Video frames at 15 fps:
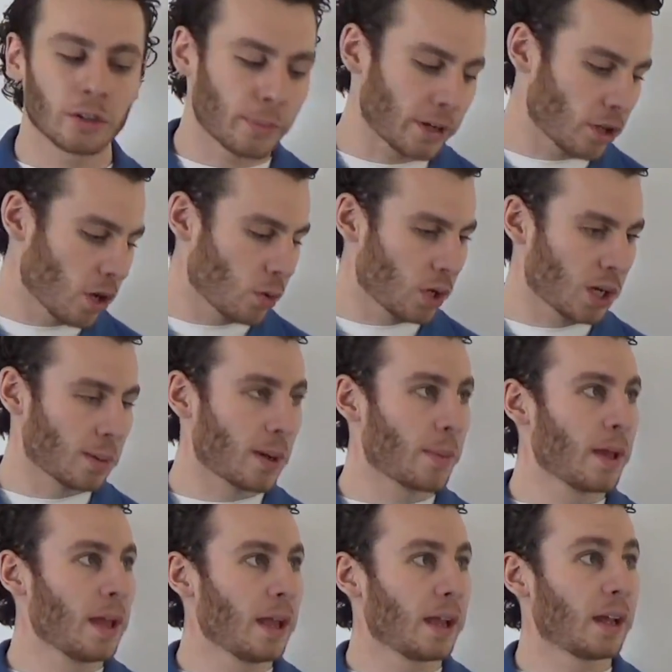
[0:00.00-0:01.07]
My dog will come up
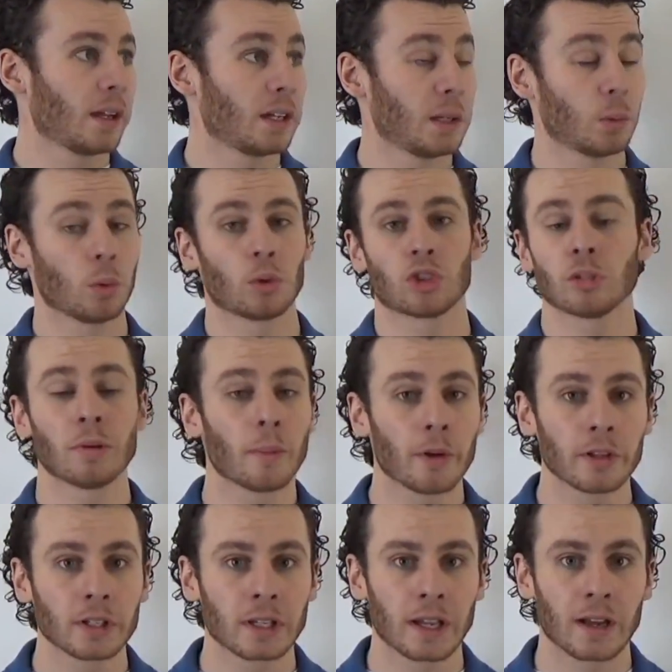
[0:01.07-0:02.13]
and he won't jump up on
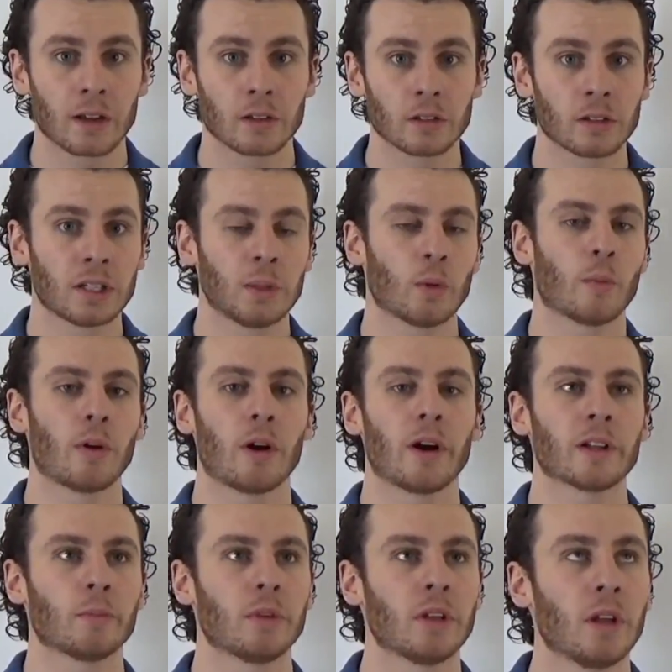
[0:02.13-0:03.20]
the counter. He won't paw
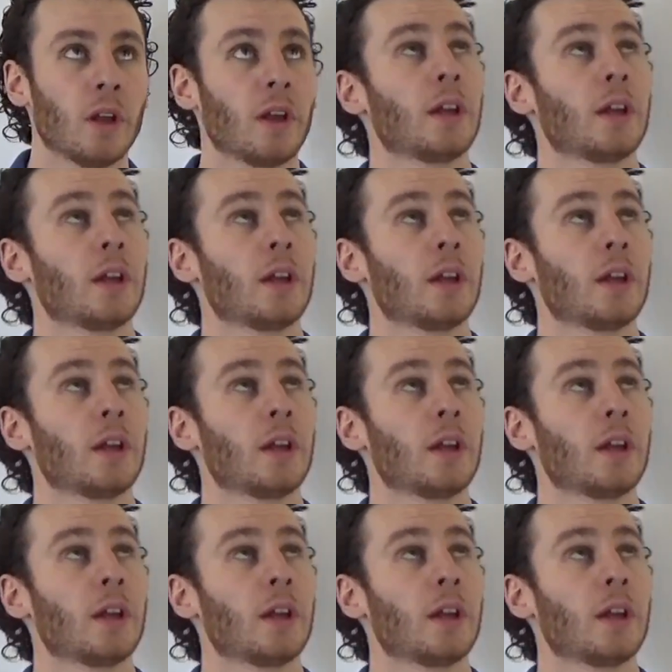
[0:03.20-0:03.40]
at me.